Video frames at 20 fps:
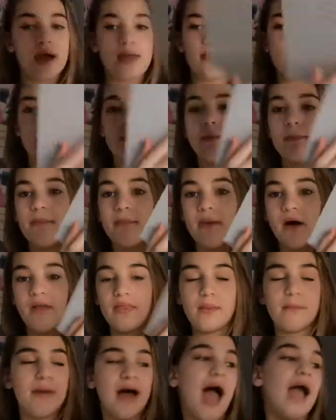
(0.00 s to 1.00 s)
and then on the,
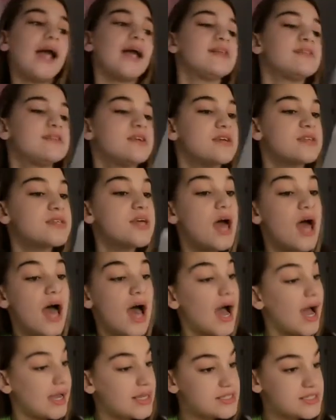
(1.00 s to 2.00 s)
on the back it says,
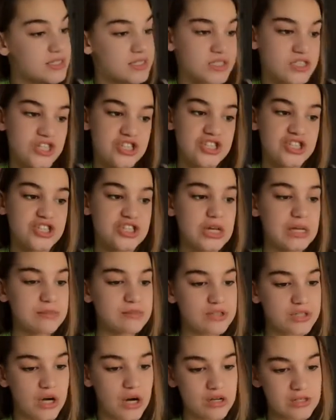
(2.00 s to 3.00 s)
Hi sisters,
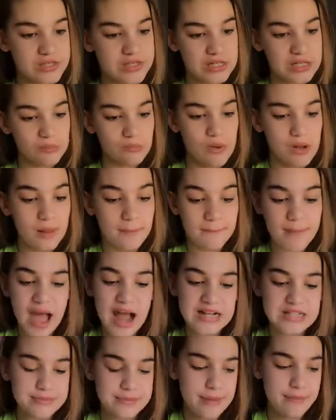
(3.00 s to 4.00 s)
James Charles here and welcome
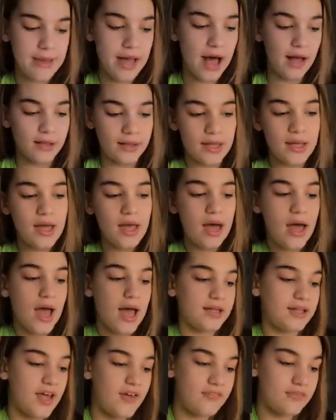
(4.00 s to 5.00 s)
back to my palette.
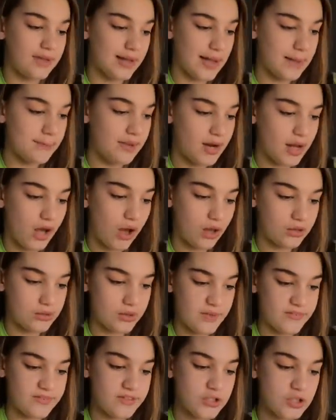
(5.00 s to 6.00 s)
I love glam, but I also
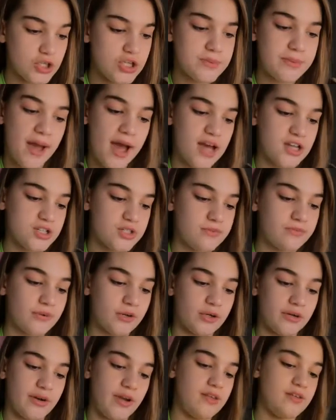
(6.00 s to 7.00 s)
have a huge passion for
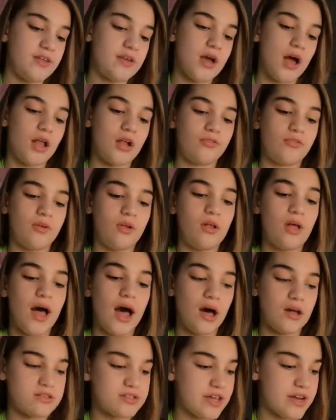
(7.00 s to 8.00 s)
crazy, colorful,
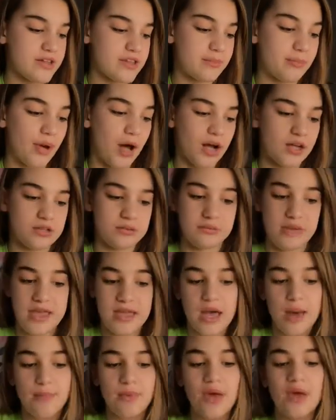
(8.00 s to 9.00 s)
outside-of-the-box
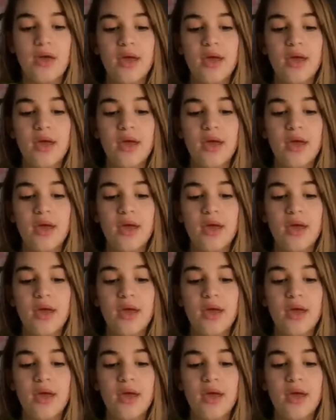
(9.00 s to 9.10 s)
makeup,